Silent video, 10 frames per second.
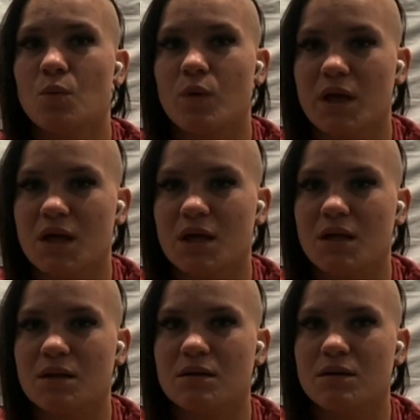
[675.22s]

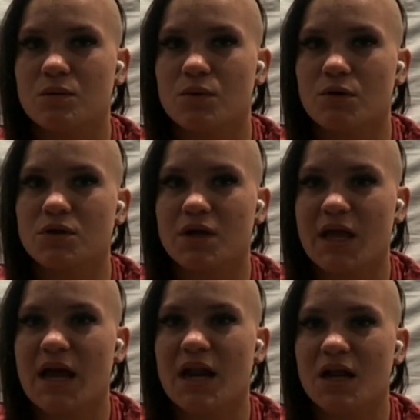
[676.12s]
when we were
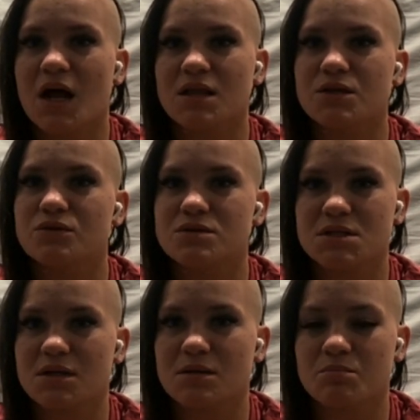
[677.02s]
looking at it and got the news
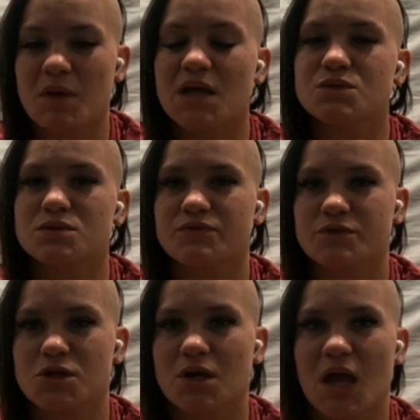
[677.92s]
that Pans was
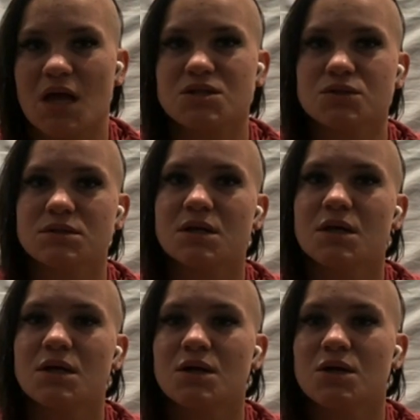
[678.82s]
for sure canceled.
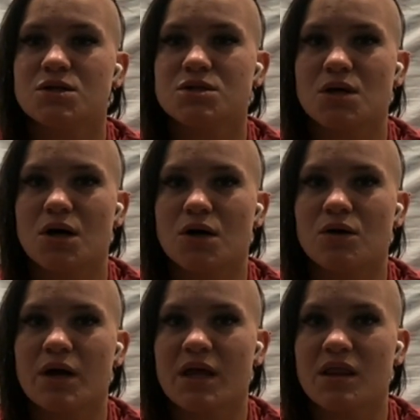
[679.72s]

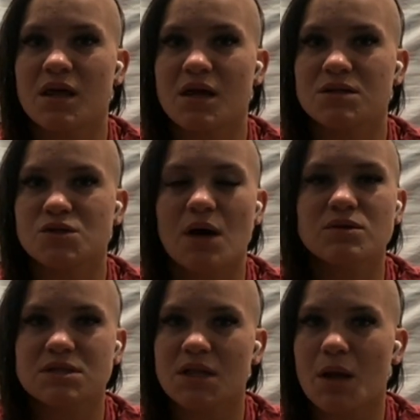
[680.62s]
So that
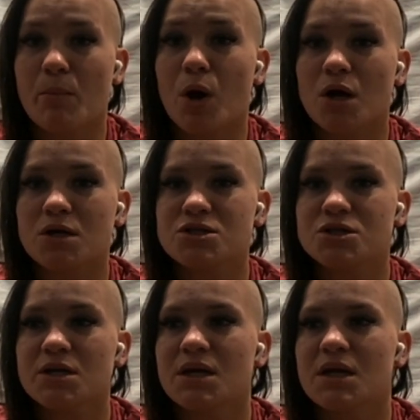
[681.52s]
was in
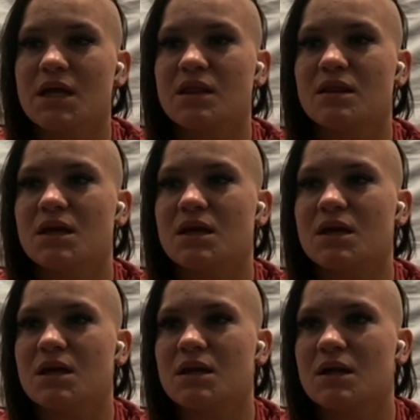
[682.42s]
March. And
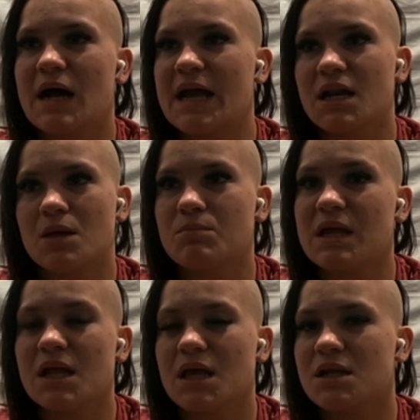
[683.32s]
then I didn't
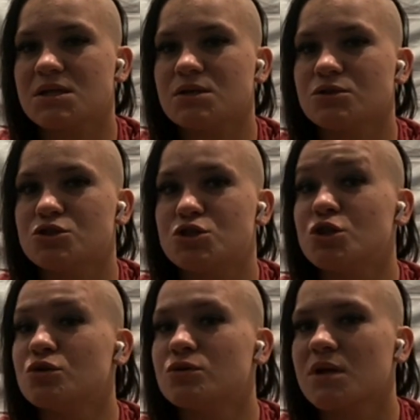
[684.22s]
compete again until
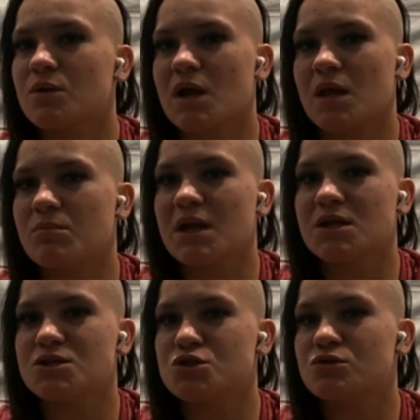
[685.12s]
June. And when I
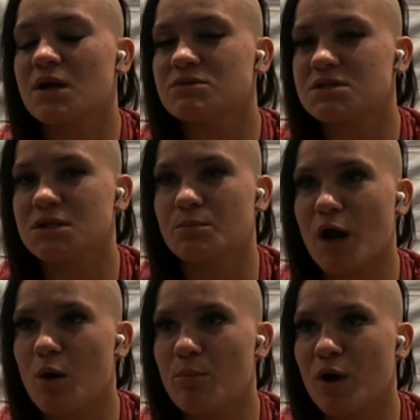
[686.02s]
competed in June, I was still a
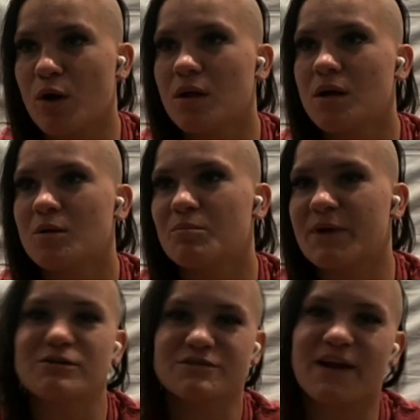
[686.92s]
brown belt,
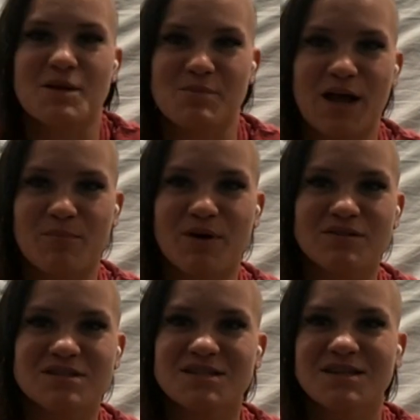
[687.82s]
but I was fighting black
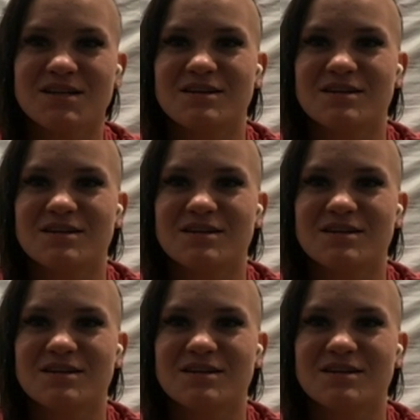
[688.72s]
belts.